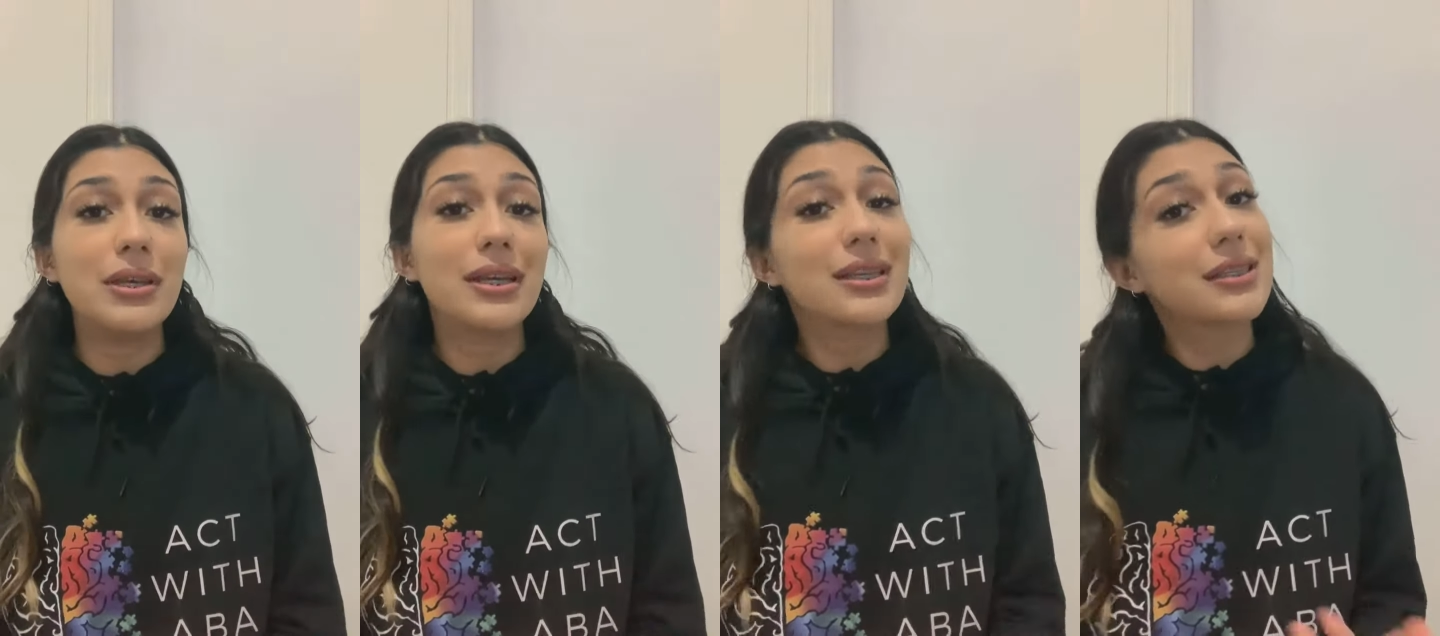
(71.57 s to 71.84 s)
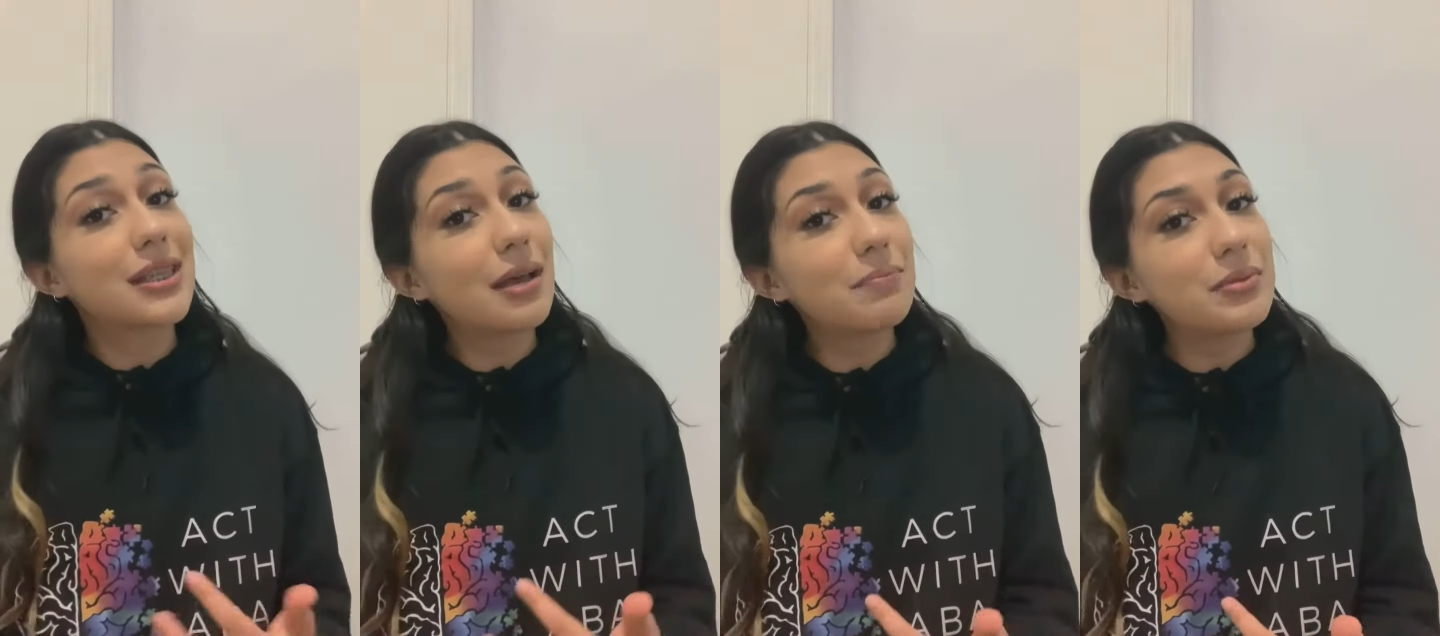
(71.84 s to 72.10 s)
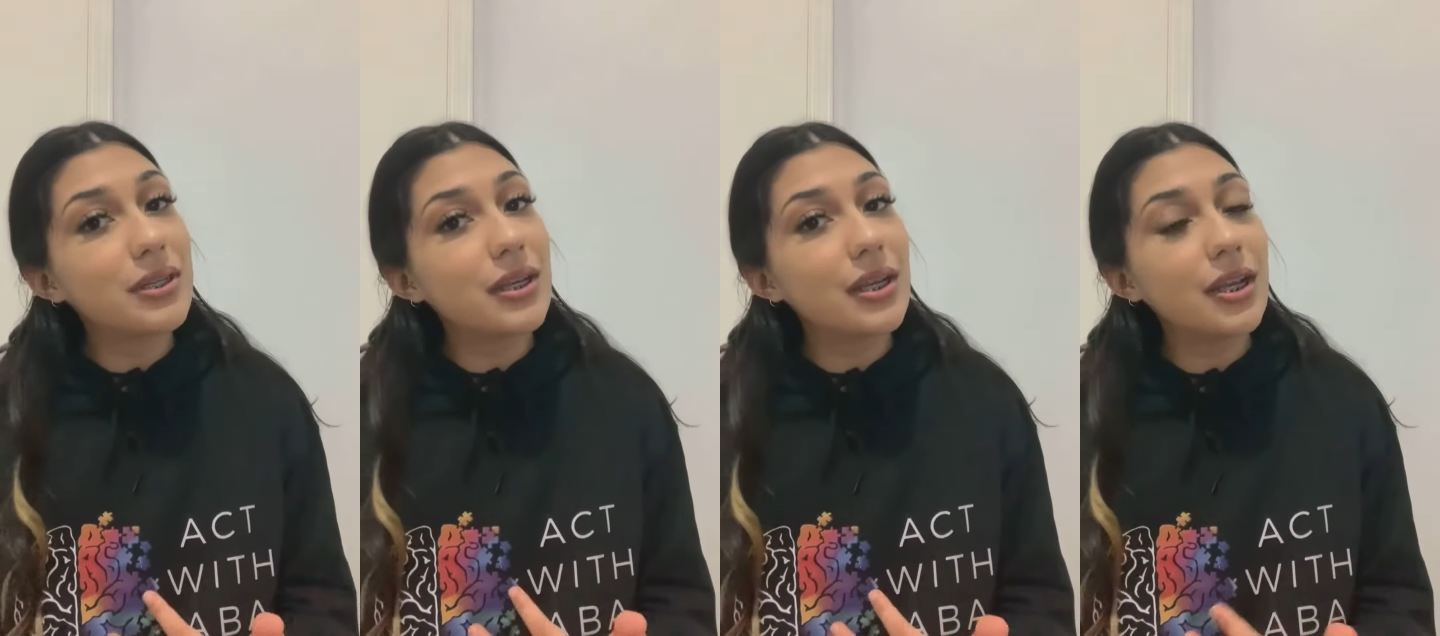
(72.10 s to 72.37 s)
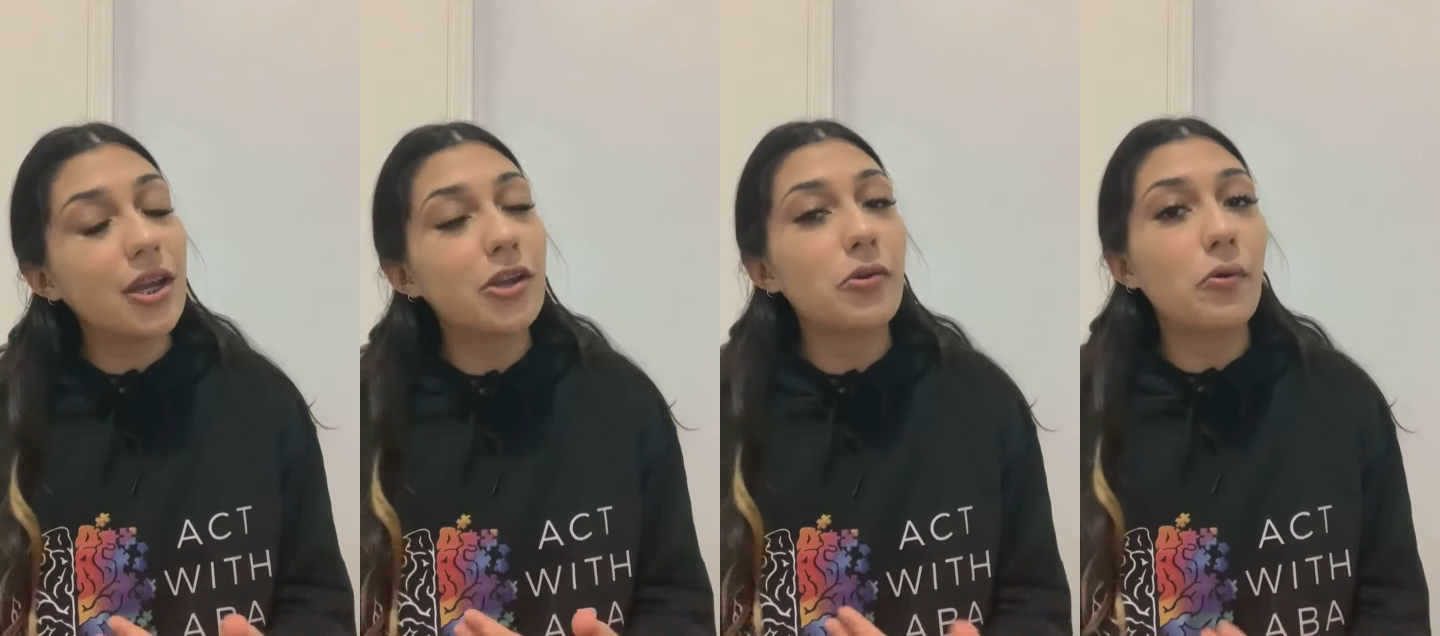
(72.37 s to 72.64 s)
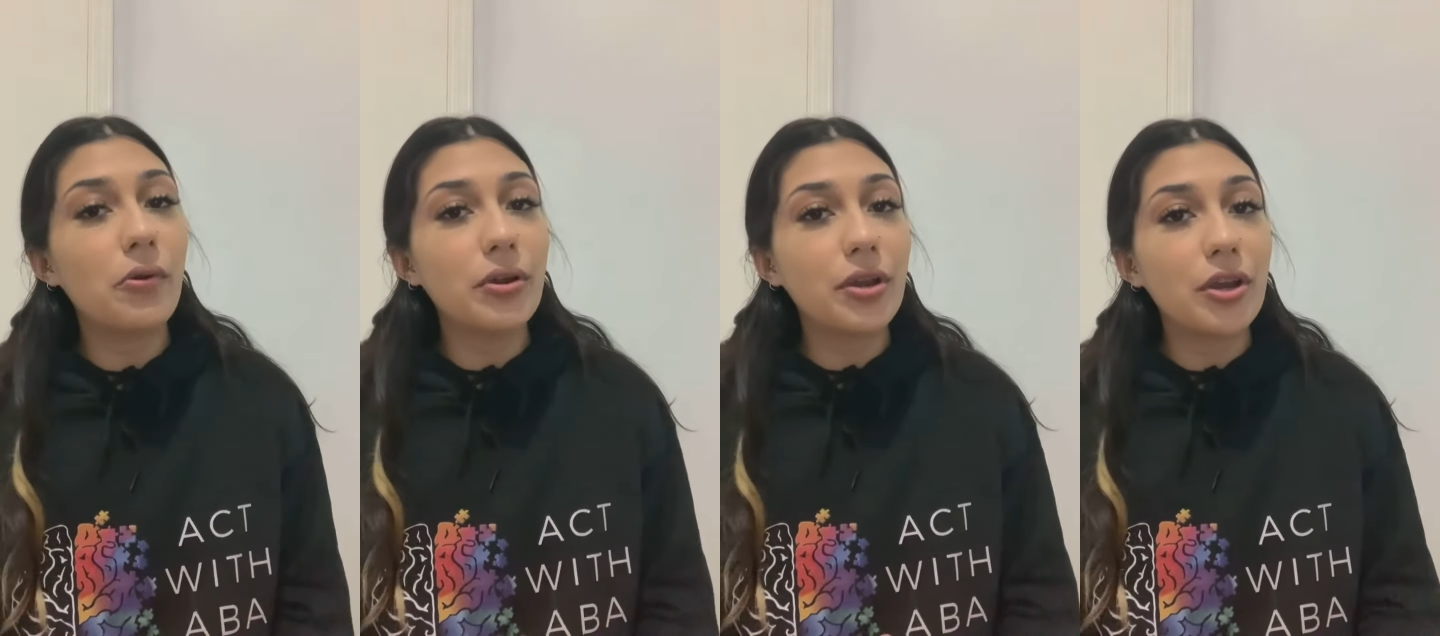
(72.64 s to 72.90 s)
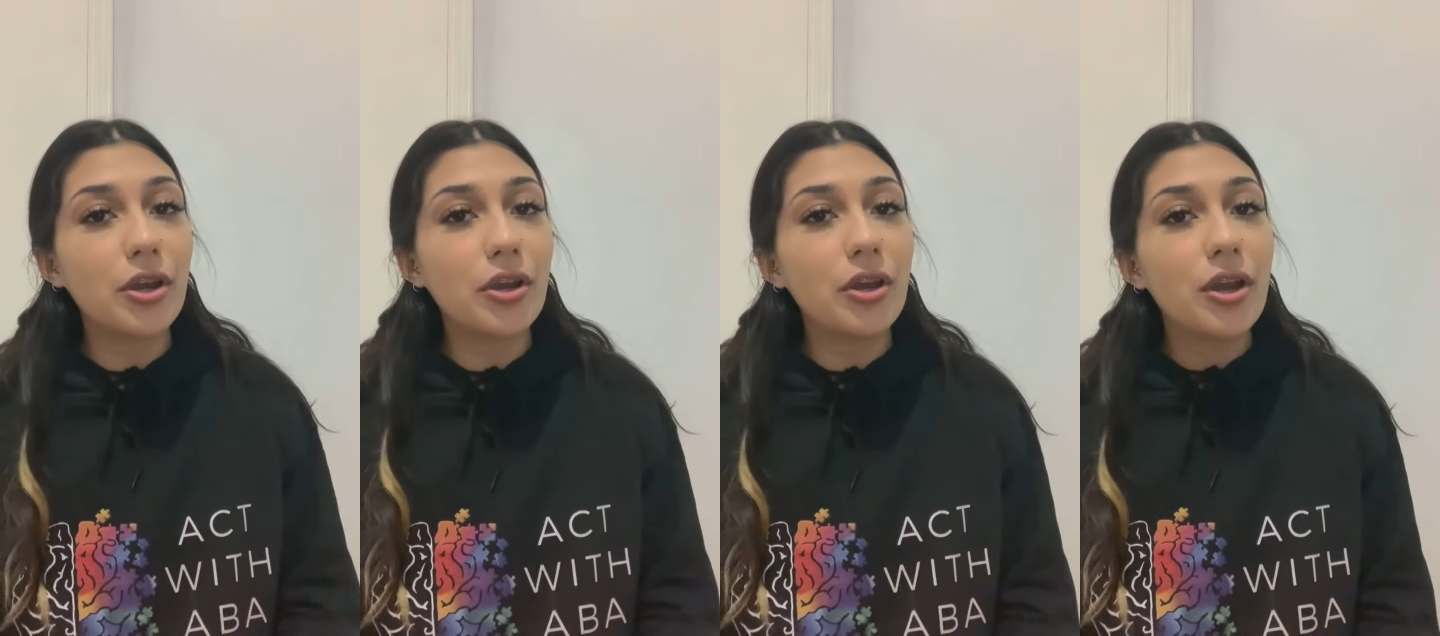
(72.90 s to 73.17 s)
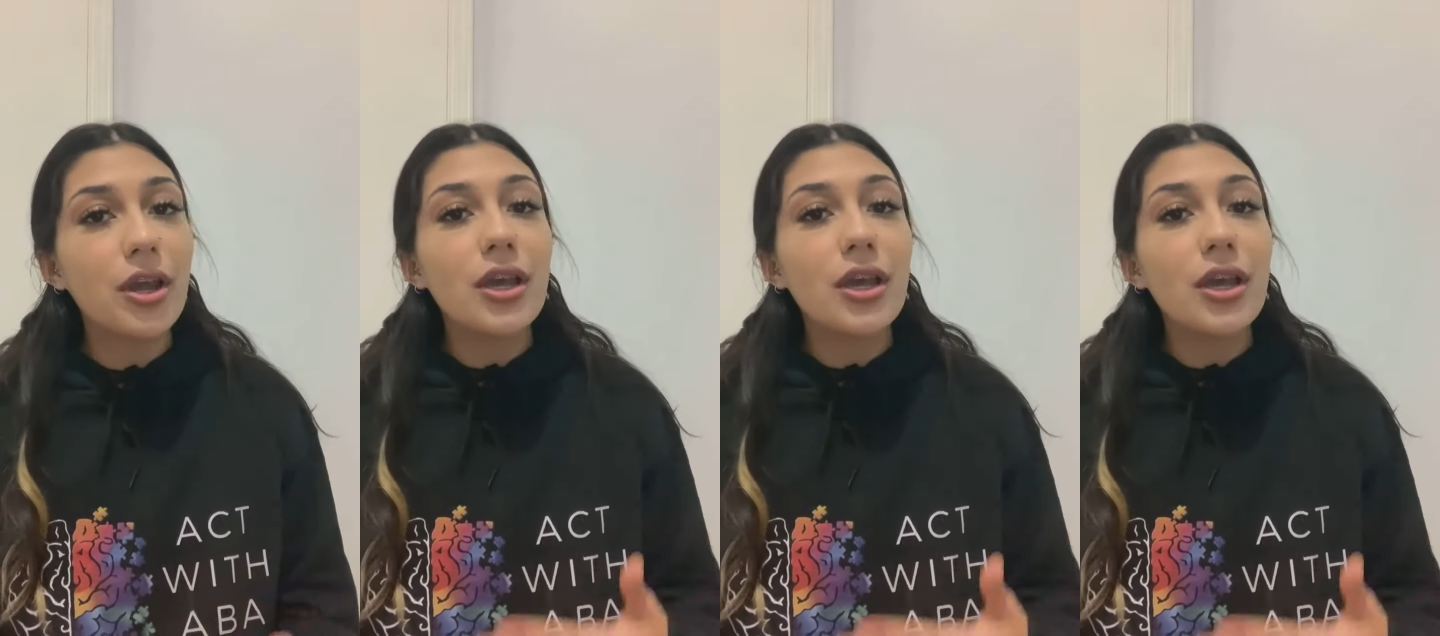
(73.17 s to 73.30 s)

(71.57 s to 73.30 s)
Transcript: accepted in order